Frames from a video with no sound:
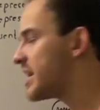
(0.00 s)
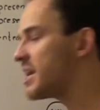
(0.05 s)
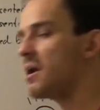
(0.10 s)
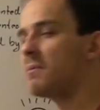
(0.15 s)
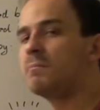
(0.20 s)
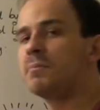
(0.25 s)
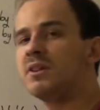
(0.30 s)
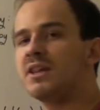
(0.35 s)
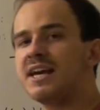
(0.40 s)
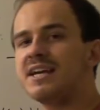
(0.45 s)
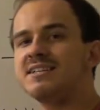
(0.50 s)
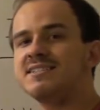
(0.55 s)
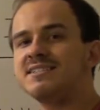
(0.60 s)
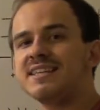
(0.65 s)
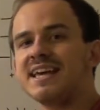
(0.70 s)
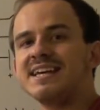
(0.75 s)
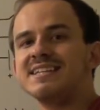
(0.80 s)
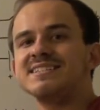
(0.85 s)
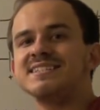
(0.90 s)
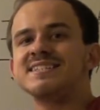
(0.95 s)
that are
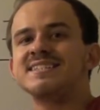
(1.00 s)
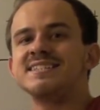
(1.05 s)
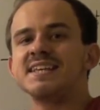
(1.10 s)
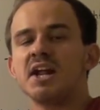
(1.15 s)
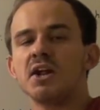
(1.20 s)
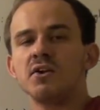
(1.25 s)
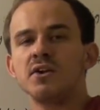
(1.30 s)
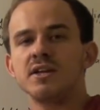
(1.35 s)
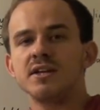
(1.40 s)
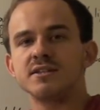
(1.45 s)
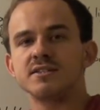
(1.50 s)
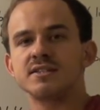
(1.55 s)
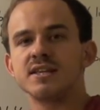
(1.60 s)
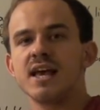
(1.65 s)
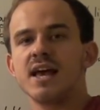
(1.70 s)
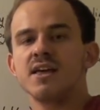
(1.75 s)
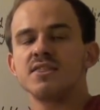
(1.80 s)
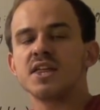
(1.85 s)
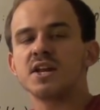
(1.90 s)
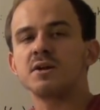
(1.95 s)
placed in series,
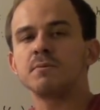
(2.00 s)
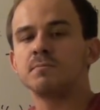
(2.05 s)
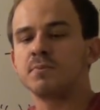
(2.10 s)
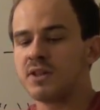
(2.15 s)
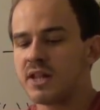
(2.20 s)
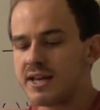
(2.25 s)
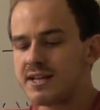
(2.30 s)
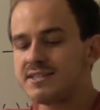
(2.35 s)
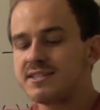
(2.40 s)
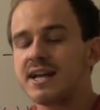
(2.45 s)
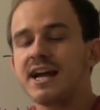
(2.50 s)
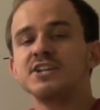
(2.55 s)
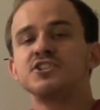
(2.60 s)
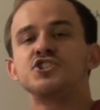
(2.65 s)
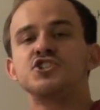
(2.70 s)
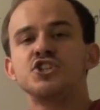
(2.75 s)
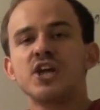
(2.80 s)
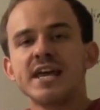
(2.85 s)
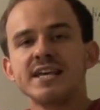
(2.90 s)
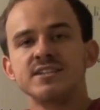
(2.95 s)
that are placed
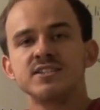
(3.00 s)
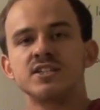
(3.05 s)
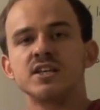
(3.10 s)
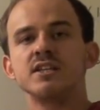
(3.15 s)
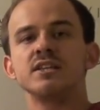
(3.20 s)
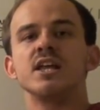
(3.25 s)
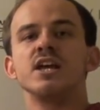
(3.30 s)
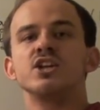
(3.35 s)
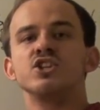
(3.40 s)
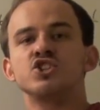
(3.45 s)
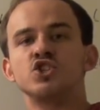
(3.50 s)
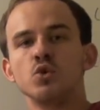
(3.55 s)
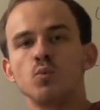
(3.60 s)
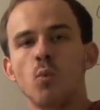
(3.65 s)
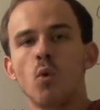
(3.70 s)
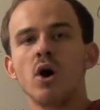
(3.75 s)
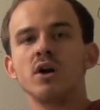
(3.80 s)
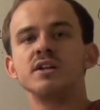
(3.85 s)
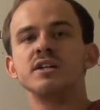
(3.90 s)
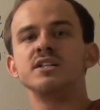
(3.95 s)
adjacent to
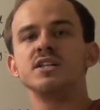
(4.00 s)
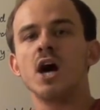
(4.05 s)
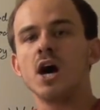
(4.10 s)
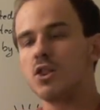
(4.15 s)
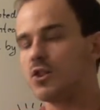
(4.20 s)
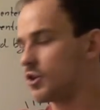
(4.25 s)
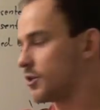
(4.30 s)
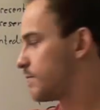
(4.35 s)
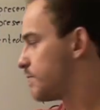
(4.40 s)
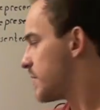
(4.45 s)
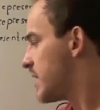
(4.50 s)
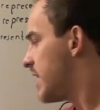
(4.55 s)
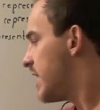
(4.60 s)
one another.